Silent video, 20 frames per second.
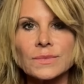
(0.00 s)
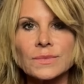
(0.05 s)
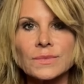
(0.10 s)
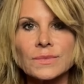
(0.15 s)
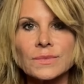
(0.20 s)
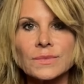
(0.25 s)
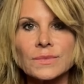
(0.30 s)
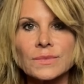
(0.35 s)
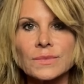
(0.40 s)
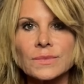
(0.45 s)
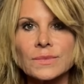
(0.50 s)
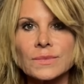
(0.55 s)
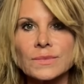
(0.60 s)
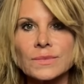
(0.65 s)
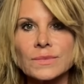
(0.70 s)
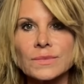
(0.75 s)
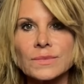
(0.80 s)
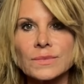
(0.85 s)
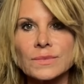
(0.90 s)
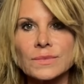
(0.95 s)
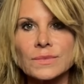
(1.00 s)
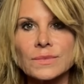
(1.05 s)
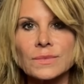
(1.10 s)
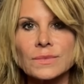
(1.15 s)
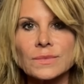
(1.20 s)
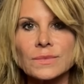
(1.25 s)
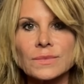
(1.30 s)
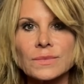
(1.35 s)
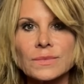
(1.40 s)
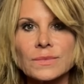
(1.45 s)

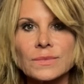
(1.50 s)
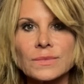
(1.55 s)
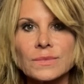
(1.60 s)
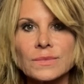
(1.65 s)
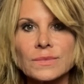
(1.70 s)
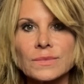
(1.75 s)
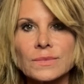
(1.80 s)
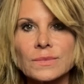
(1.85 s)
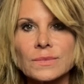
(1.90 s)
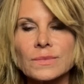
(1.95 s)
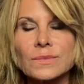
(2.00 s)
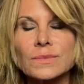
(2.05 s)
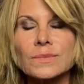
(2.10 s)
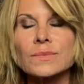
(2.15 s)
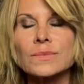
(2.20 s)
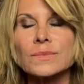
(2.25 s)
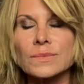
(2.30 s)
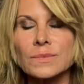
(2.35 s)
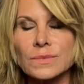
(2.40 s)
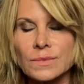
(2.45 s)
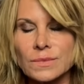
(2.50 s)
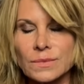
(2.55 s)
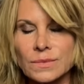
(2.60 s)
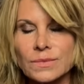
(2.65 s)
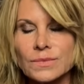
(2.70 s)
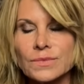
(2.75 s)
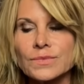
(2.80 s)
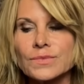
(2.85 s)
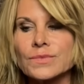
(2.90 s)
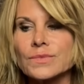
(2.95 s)

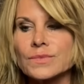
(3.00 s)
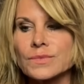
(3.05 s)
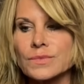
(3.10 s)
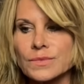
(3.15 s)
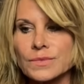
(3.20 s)
(not speaking)